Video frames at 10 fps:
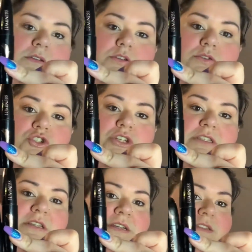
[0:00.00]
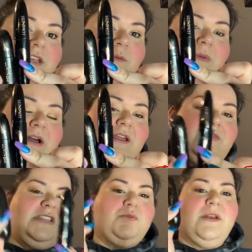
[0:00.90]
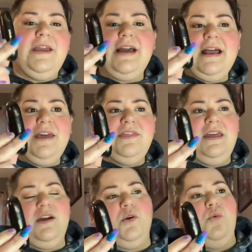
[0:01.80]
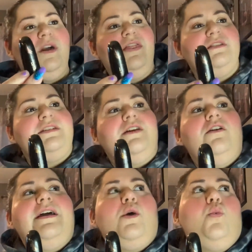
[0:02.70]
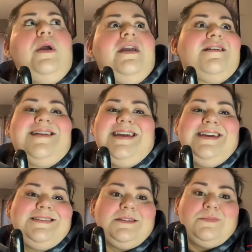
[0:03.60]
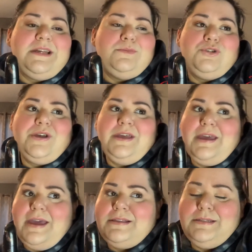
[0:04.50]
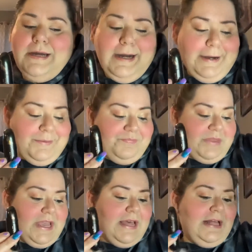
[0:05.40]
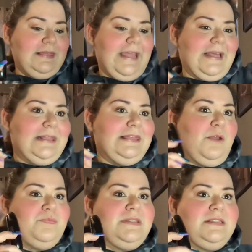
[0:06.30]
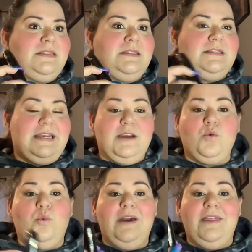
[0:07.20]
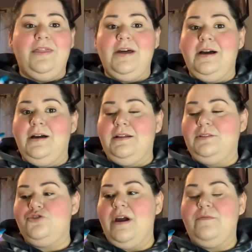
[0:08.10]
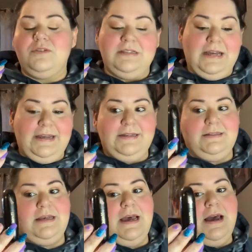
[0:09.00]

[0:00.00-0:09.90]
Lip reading: So it's just nice to keep on it. This one I got, I think, with a deal, like a wink and a kiss. Sometimes you can get like lipstick with a travel size